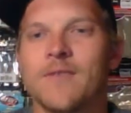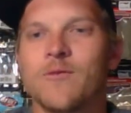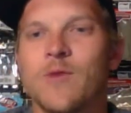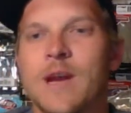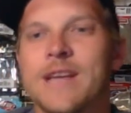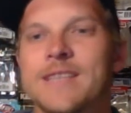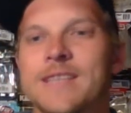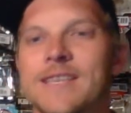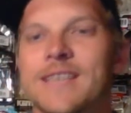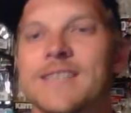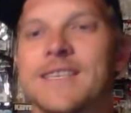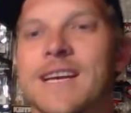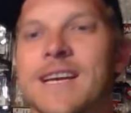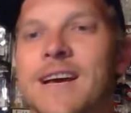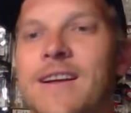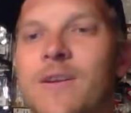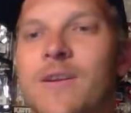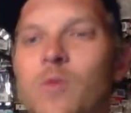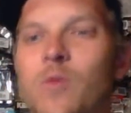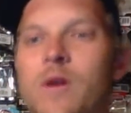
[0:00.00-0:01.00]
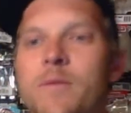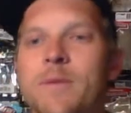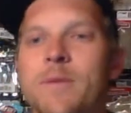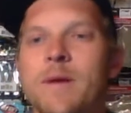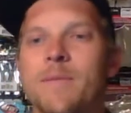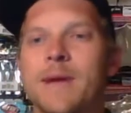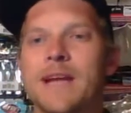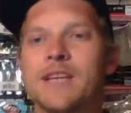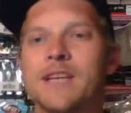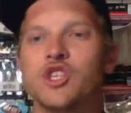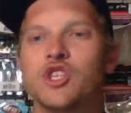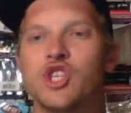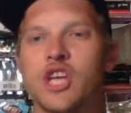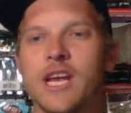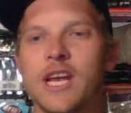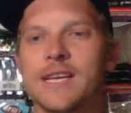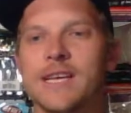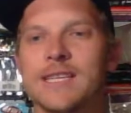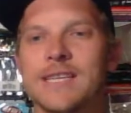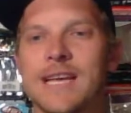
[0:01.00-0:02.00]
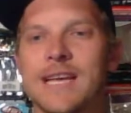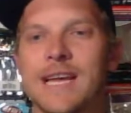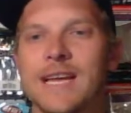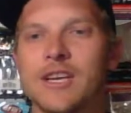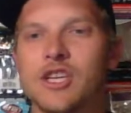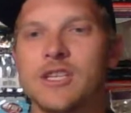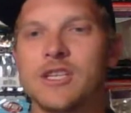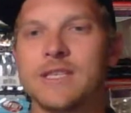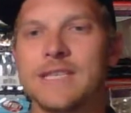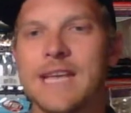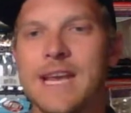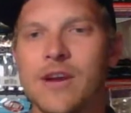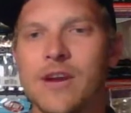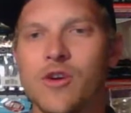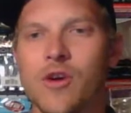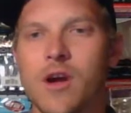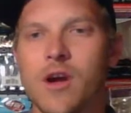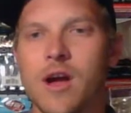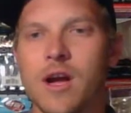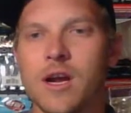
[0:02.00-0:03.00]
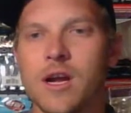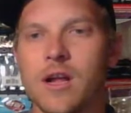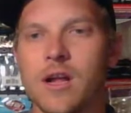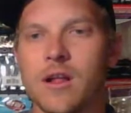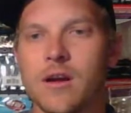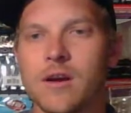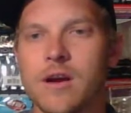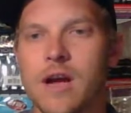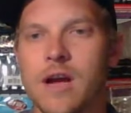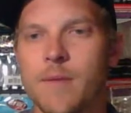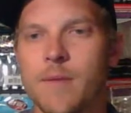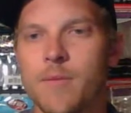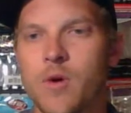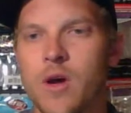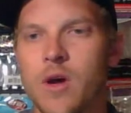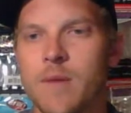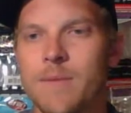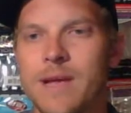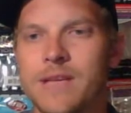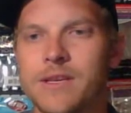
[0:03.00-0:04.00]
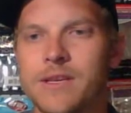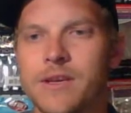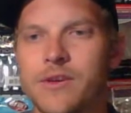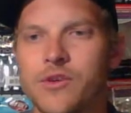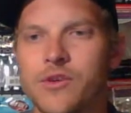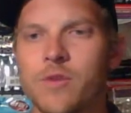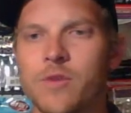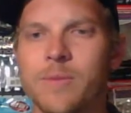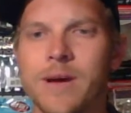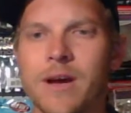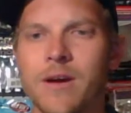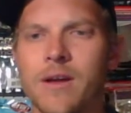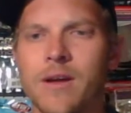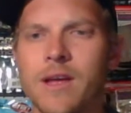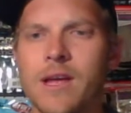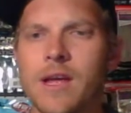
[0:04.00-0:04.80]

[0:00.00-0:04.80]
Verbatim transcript: Ray says, Tyler, what about my Jig slash Z Craw color combo I messaged you about?